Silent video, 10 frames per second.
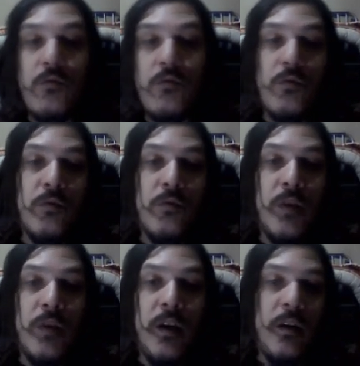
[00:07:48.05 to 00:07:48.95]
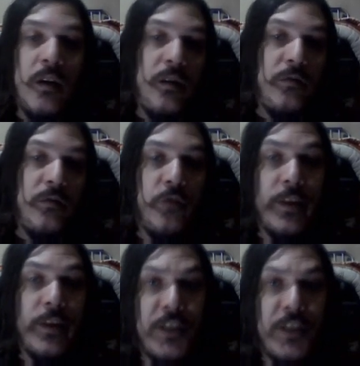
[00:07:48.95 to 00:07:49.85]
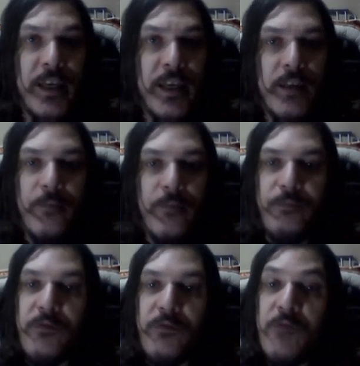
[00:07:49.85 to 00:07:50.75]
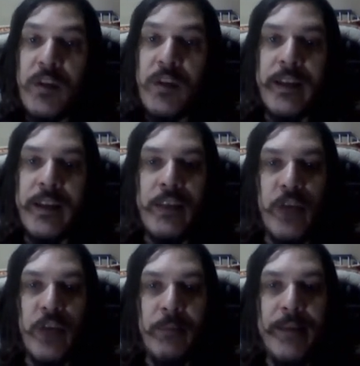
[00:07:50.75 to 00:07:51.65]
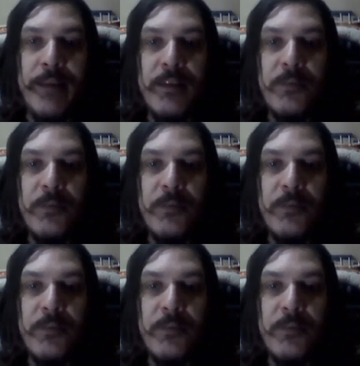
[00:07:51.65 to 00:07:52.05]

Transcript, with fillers: to uh, for his king for not getting checkmated